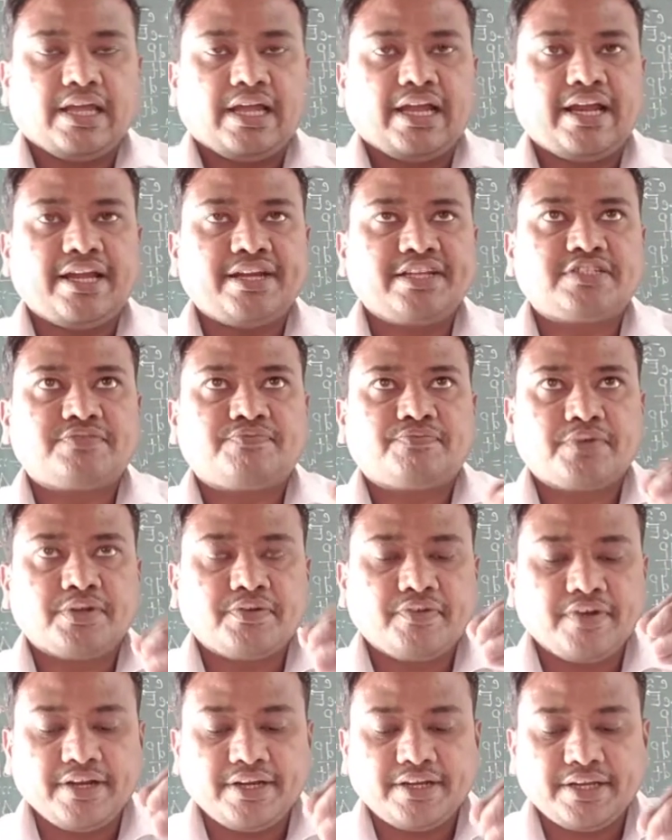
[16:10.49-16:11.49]
and is
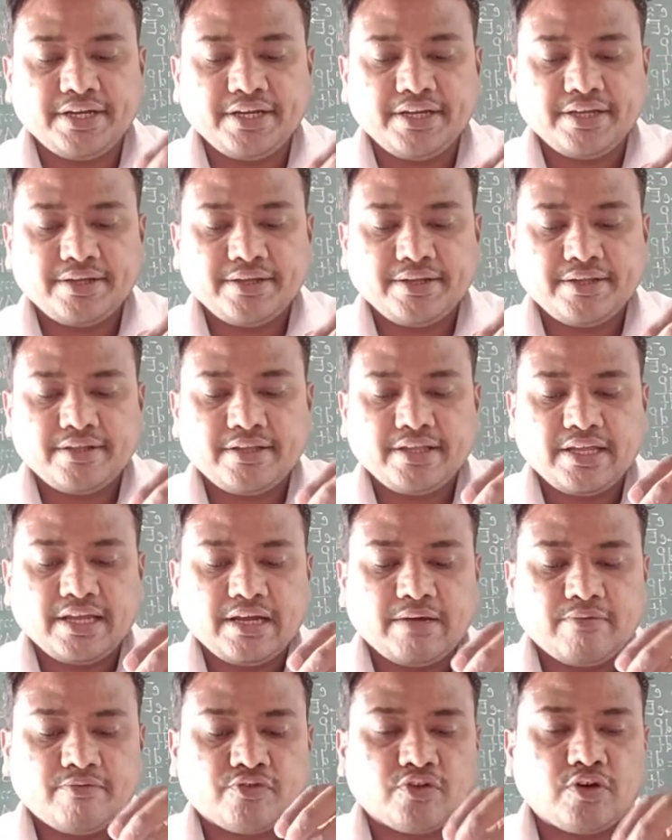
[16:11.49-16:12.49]
prevented
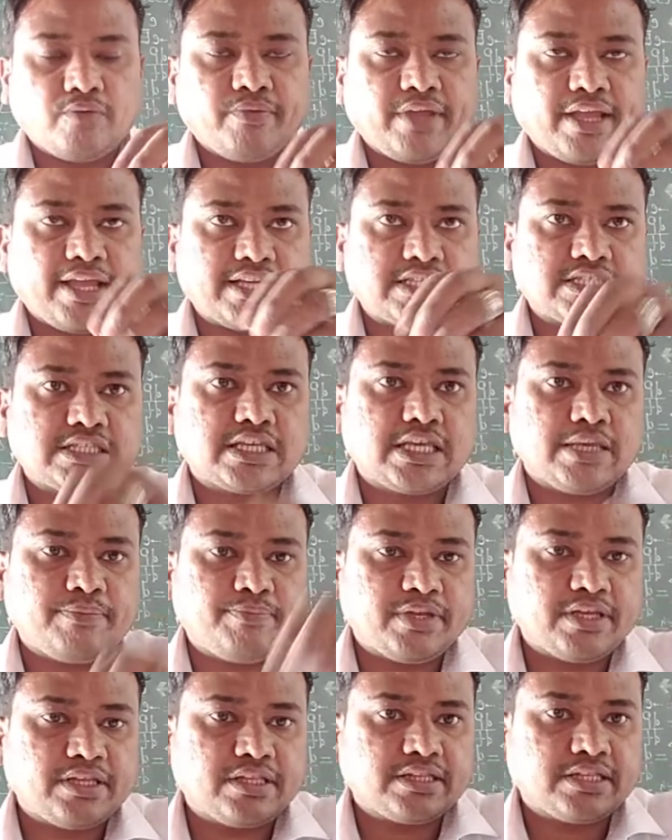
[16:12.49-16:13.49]
from
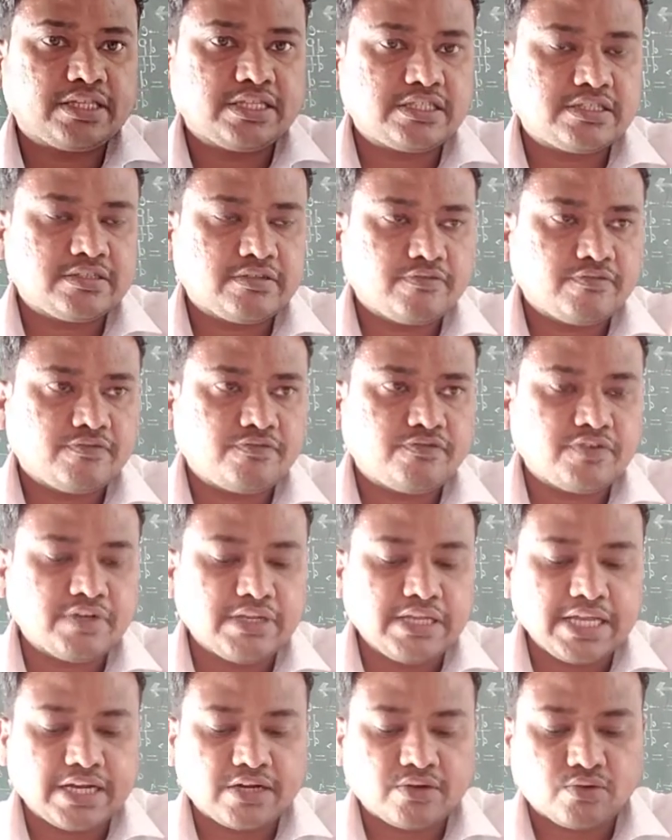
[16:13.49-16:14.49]
escaping this free
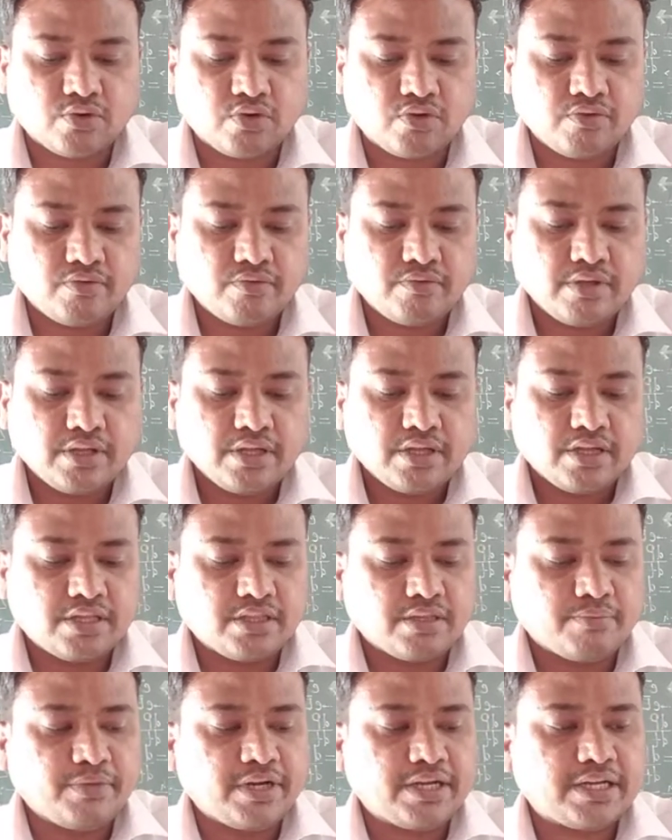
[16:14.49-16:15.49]
electron in
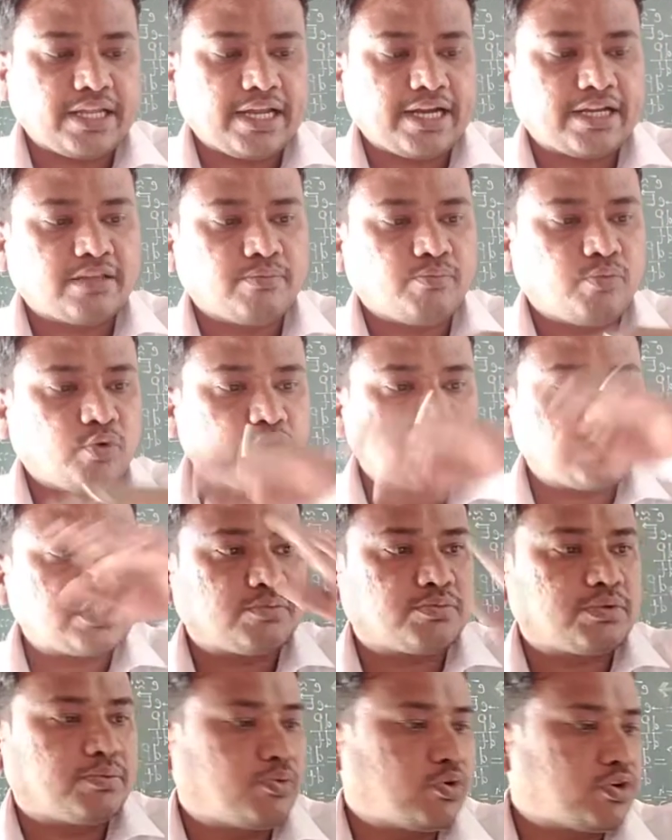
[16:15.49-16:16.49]
the metal at the boundaries
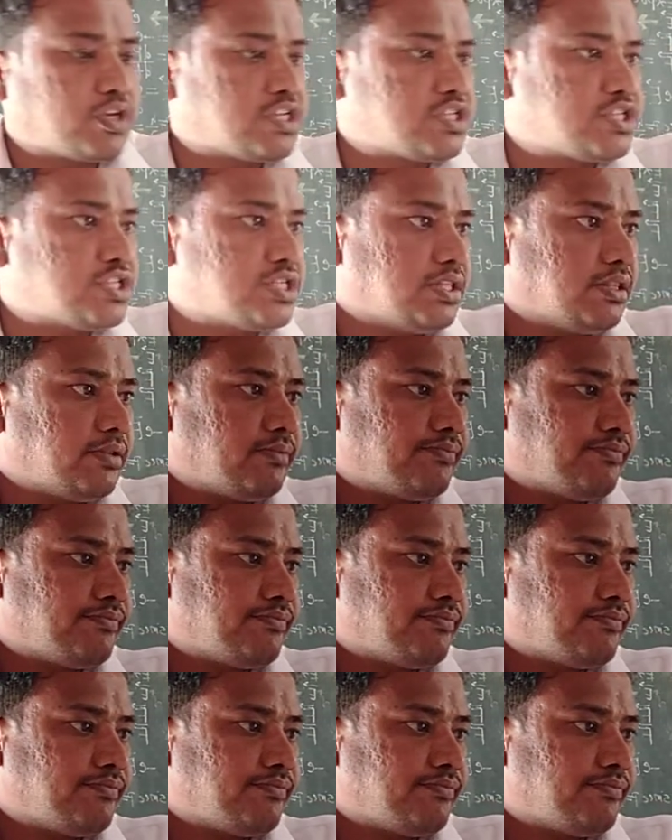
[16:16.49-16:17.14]
of the potential.